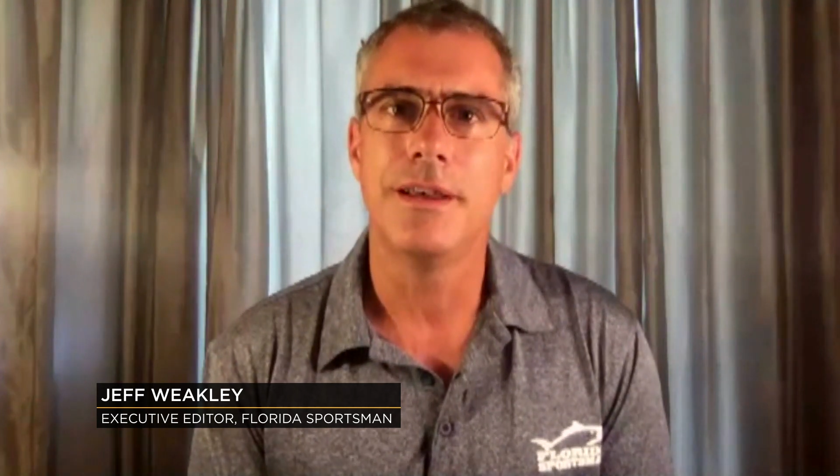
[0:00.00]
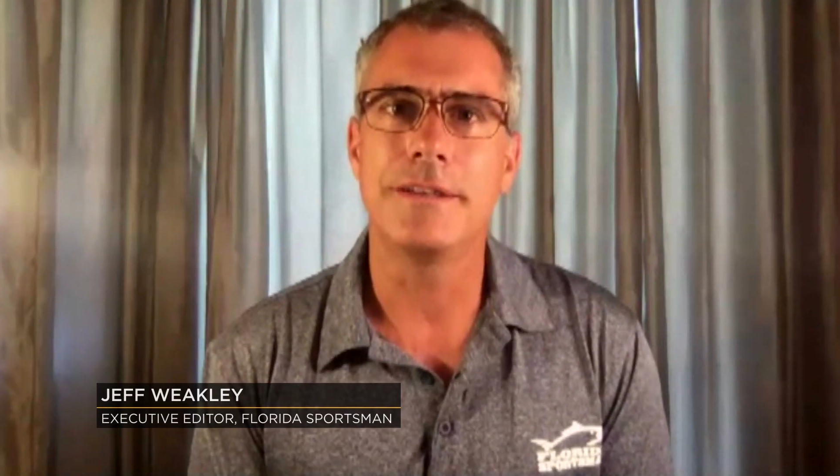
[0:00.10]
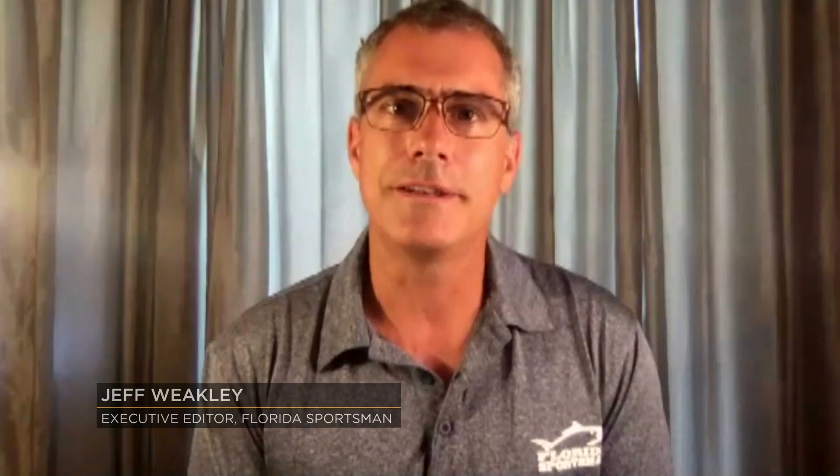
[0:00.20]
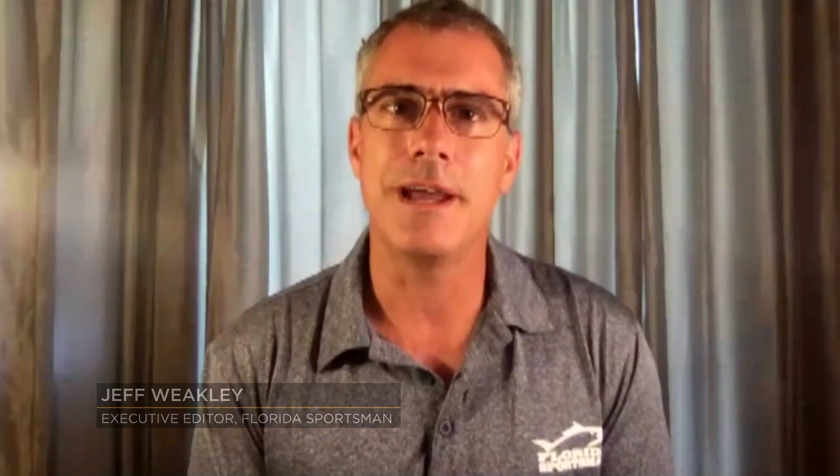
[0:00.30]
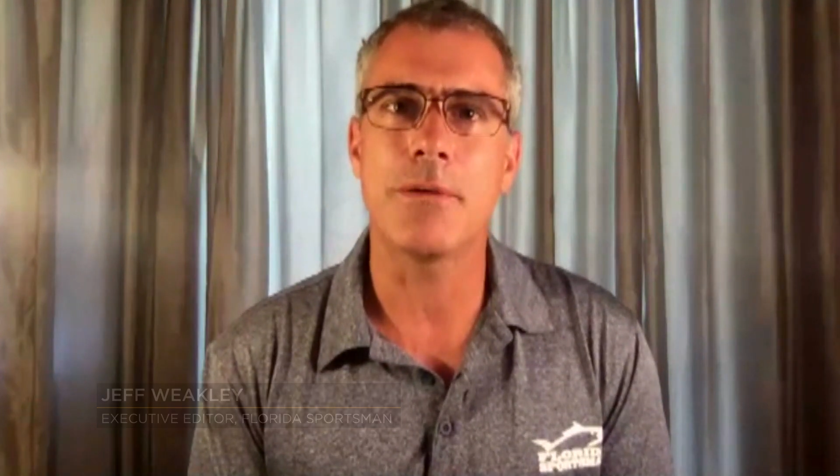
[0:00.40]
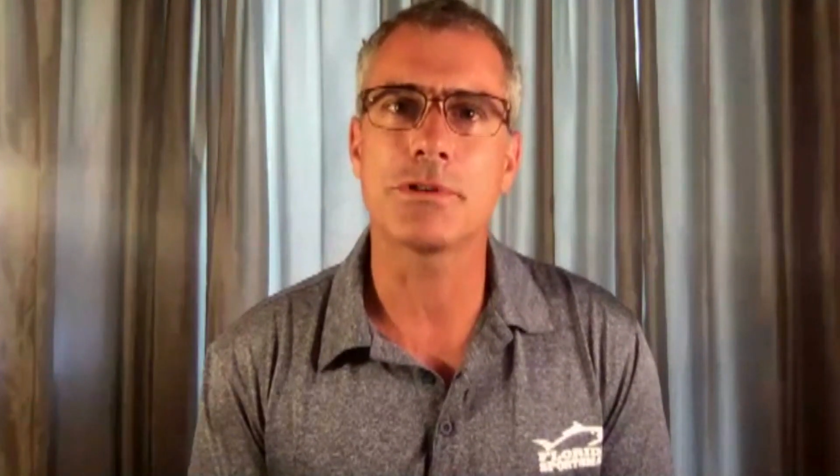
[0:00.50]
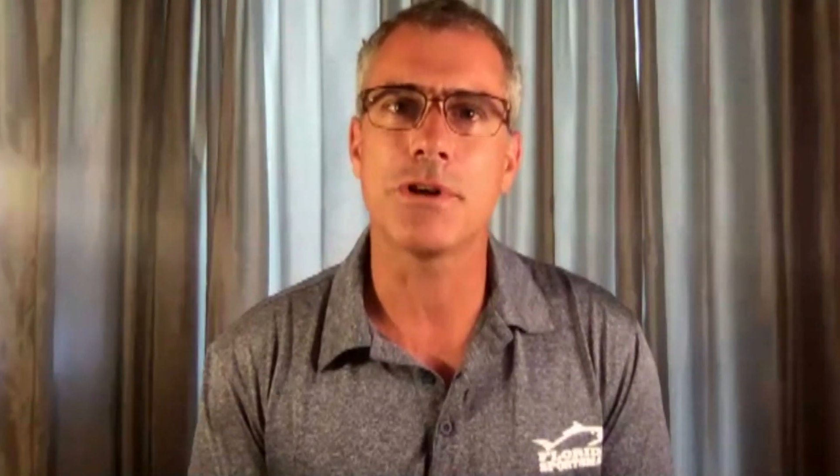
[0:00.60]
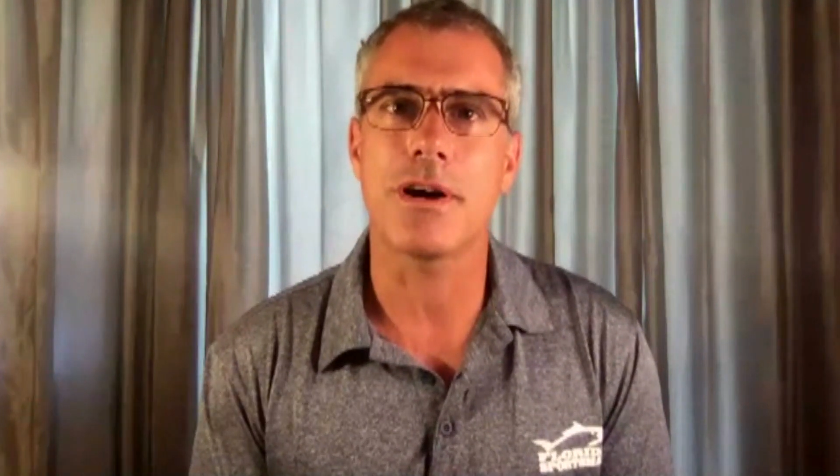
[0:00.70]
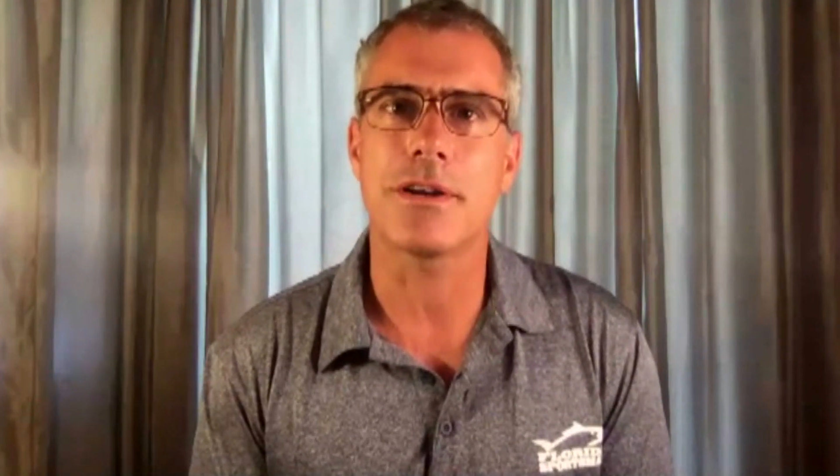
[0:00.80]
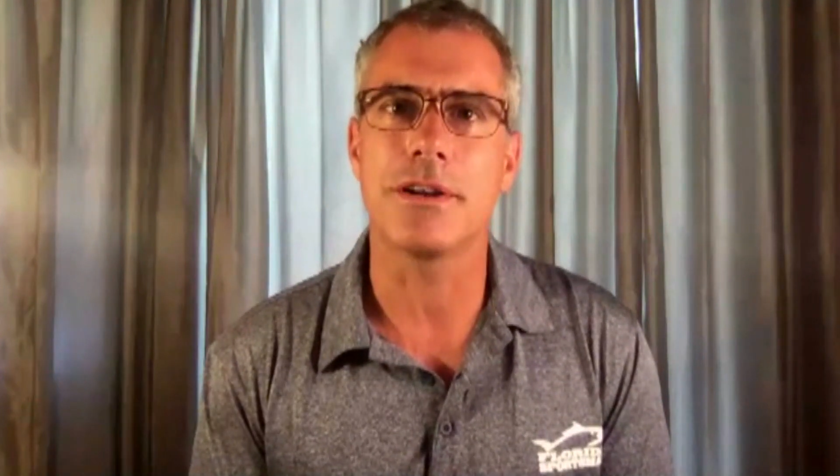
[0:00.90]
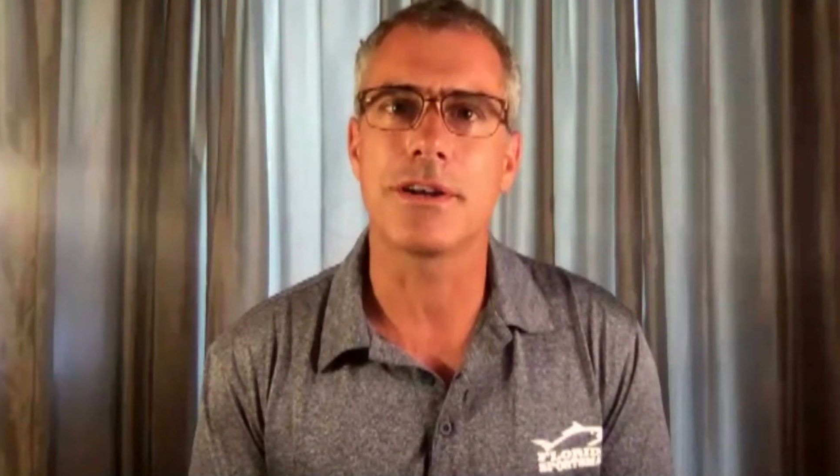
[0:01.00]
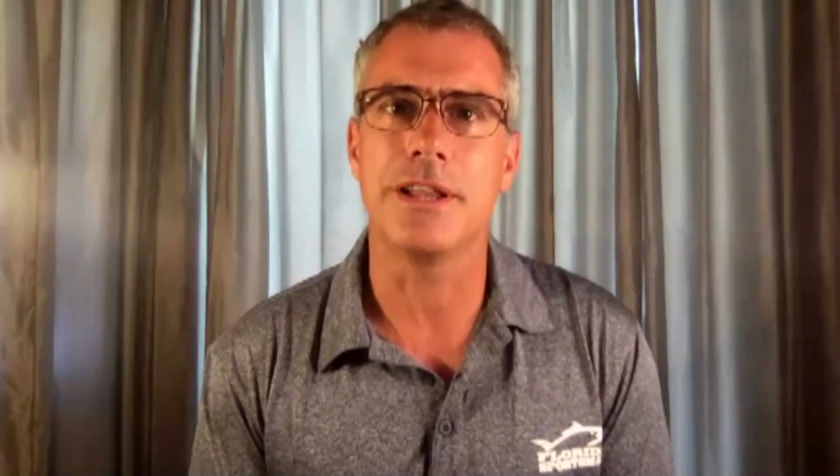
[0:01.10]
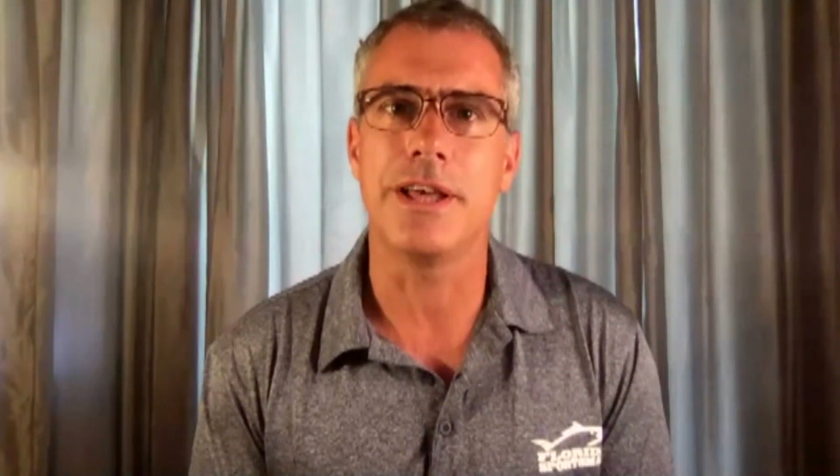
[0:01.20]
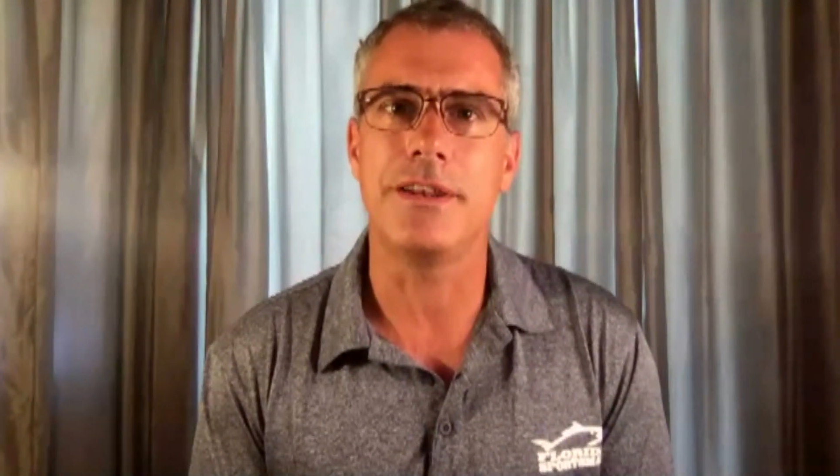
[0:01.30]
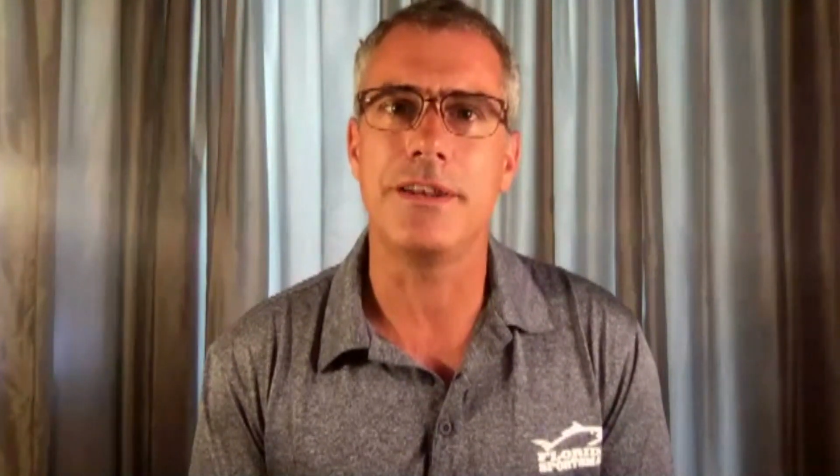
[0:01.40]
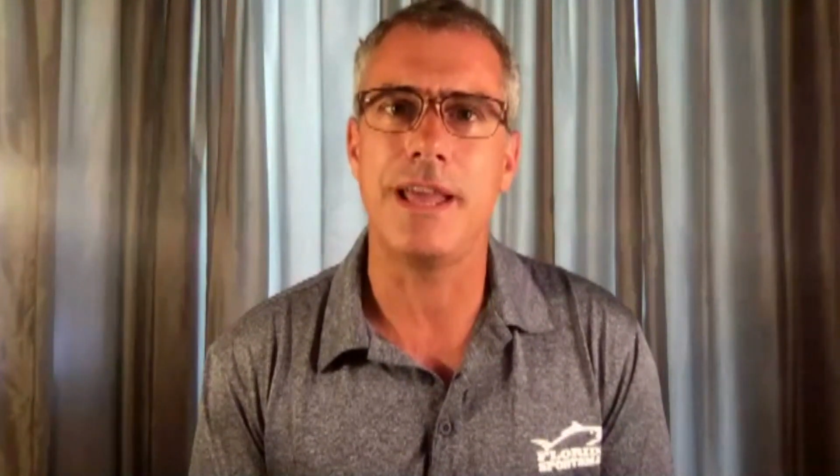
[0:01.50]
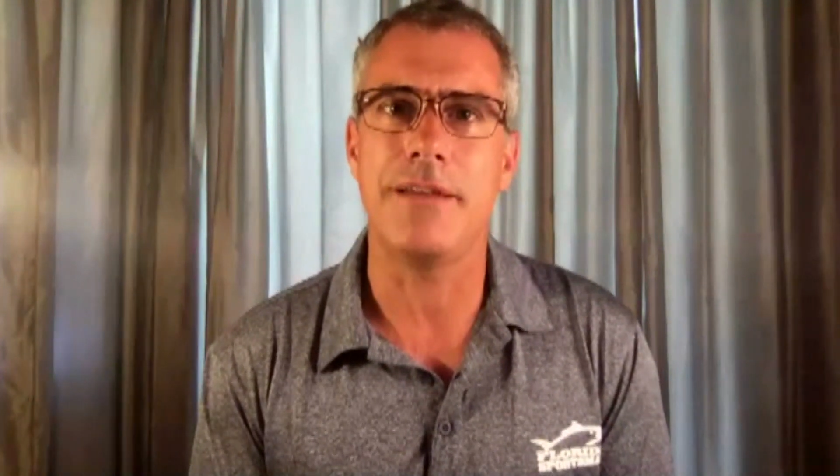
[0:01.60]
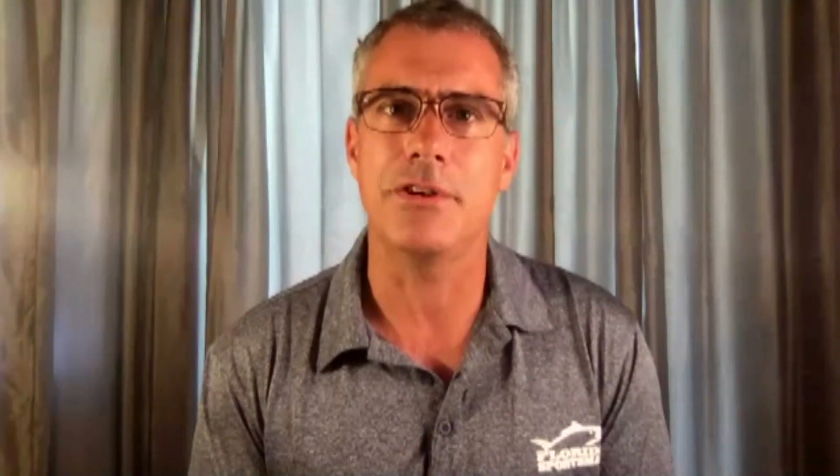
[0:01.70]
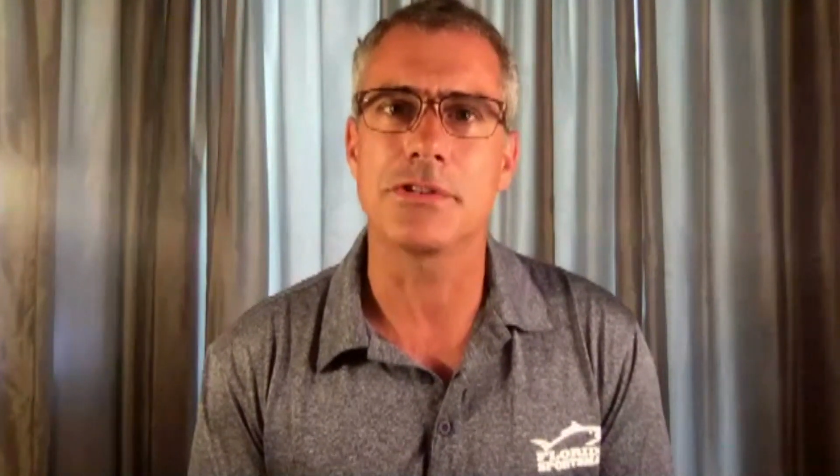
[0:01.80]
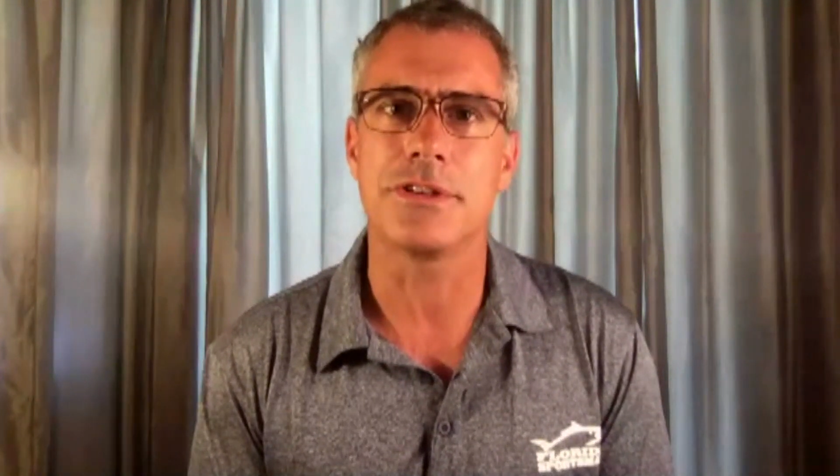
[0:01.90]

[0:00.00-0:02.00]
And today we're talking to Clent Davis.